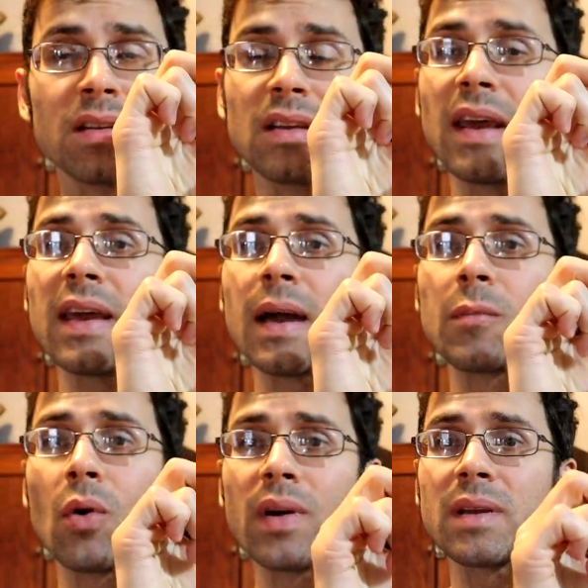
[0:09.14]
Today
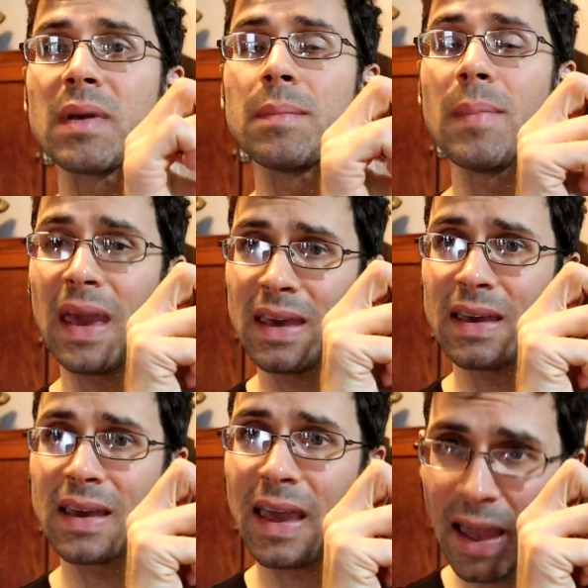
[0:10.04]
I'm going to be
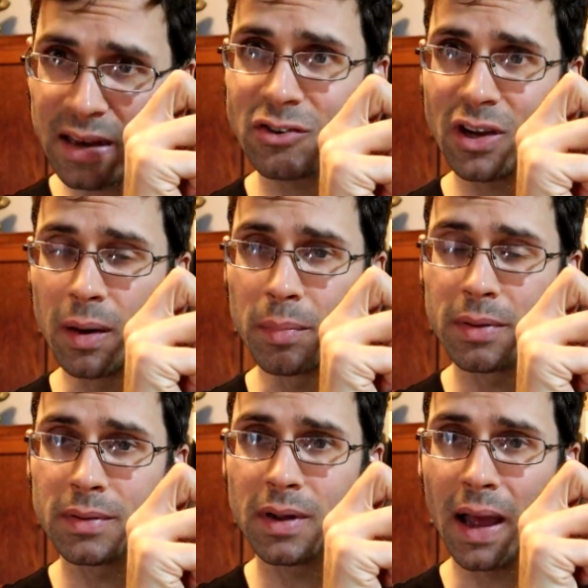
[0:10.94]
making ketchup
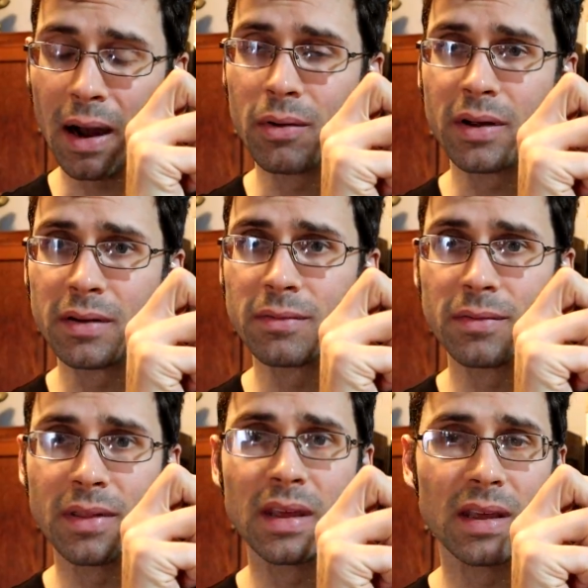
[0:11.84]
out
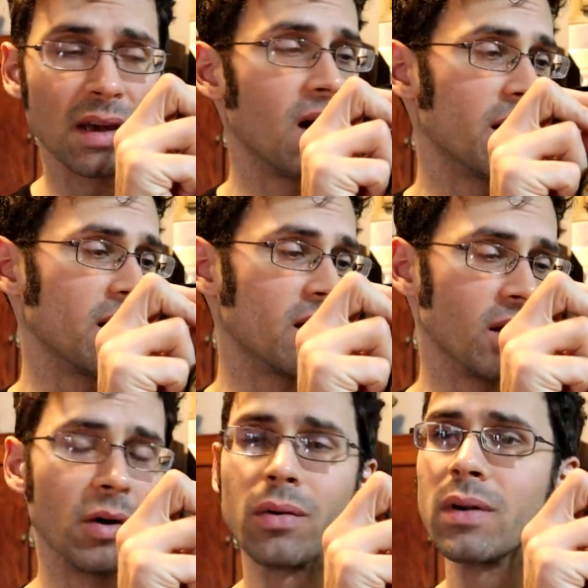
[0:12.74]
of the Honey
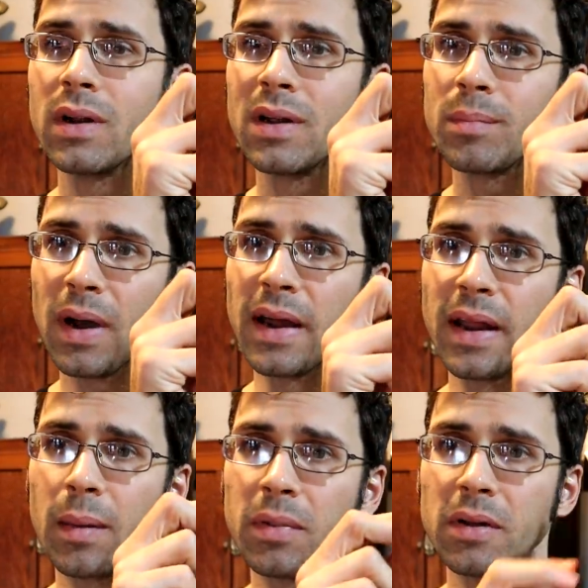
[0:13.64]
Glow
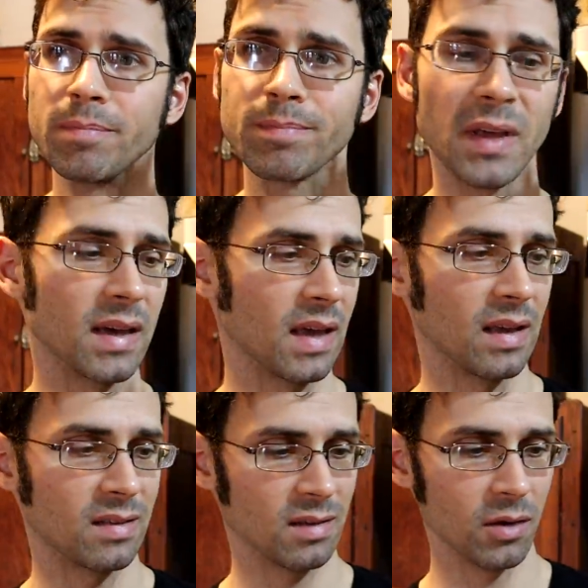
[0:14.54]
Pineapple, I
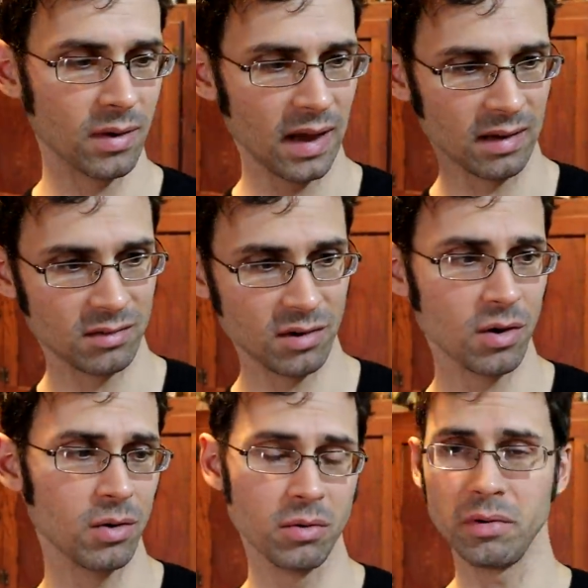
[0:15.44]
guess. Okay,
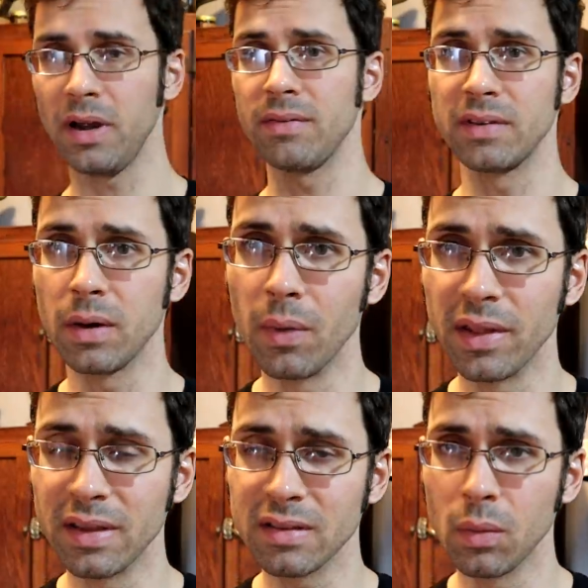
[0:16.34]
so I haven't done
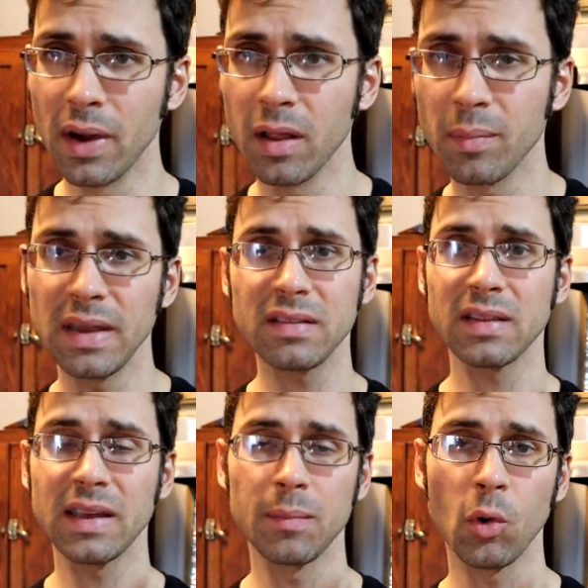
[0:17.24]
one of these in a while.
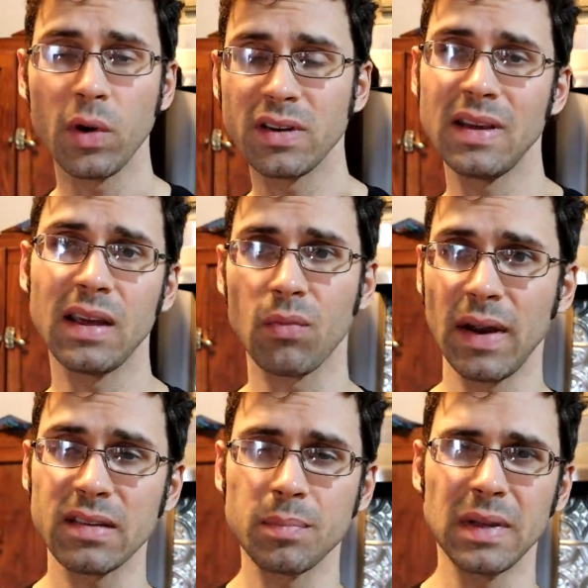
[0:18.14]
Basically, I'm going to take a
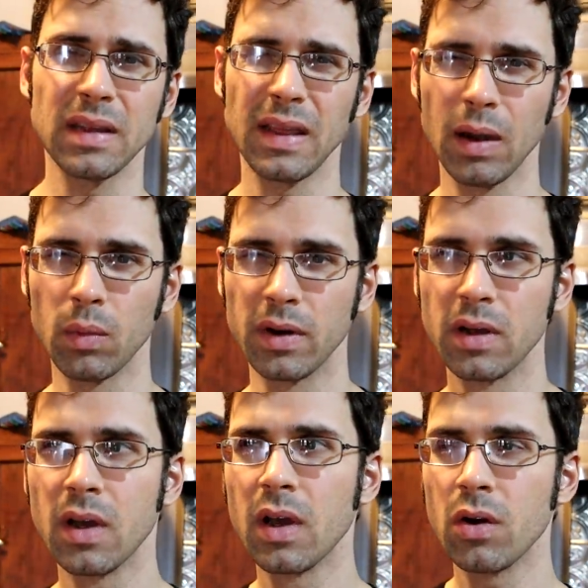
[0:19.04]
recipe that would
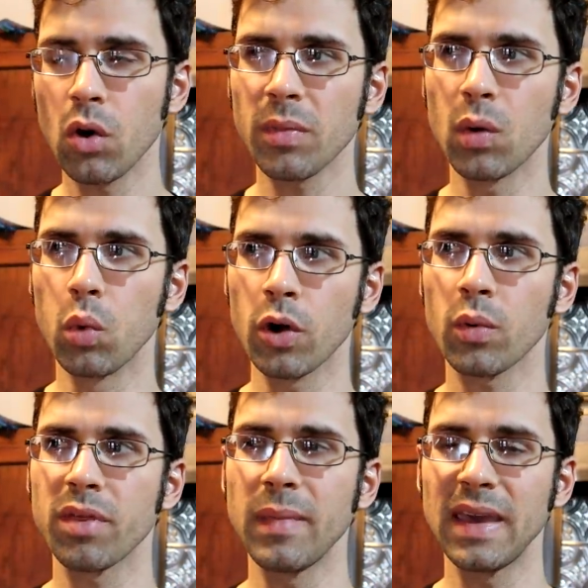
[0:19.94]
normally
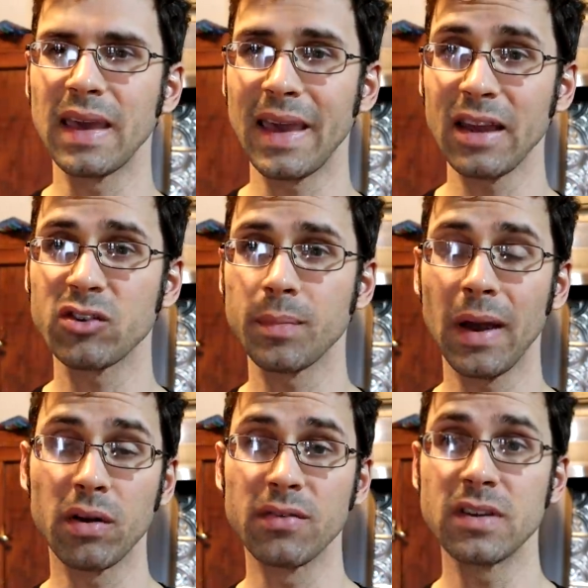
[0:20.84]
work with making ketchup
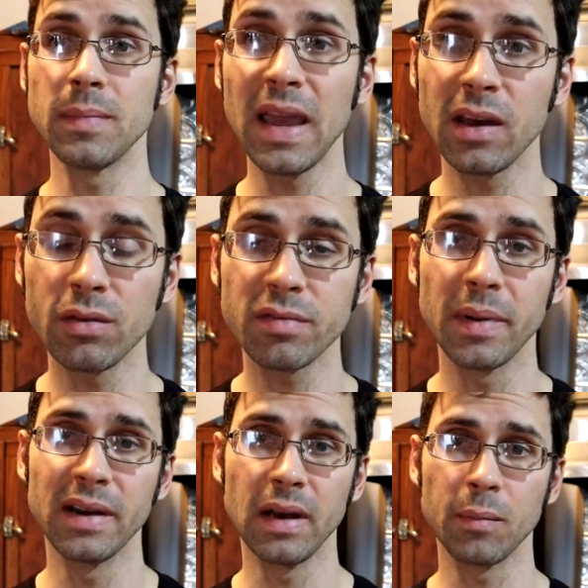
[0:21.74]
out of tomatoes,
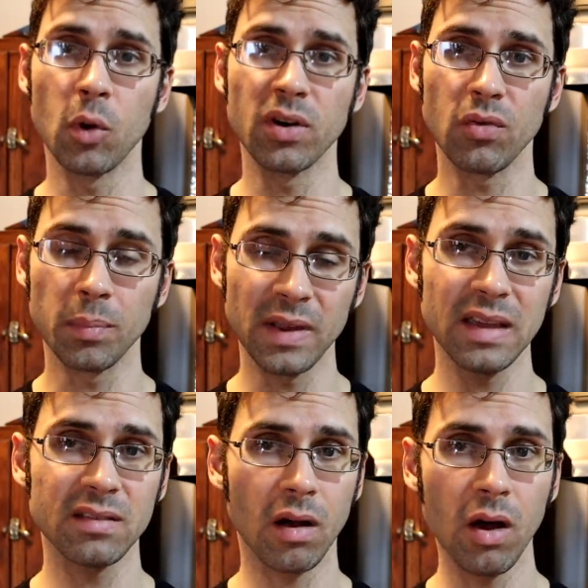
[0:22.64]
but I'm going to
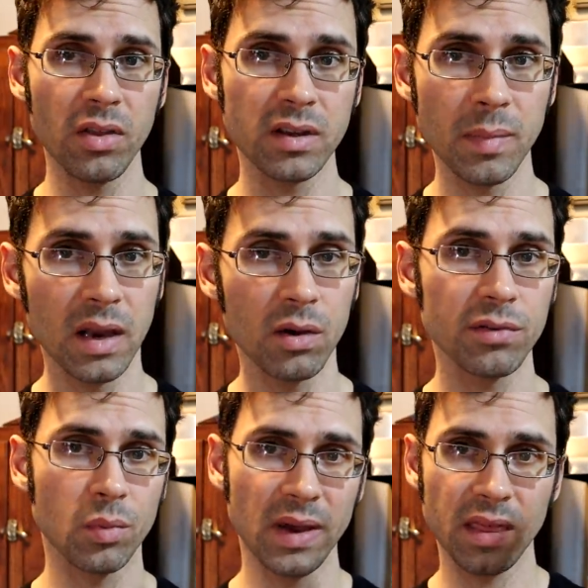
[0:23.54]
replace all the
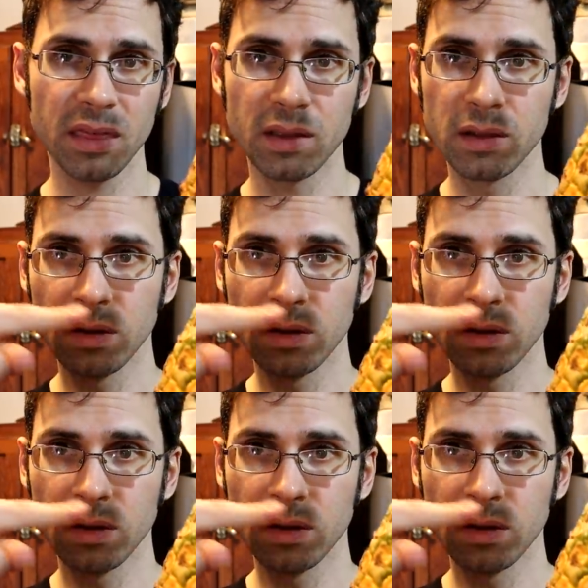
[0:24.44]
tomatoes with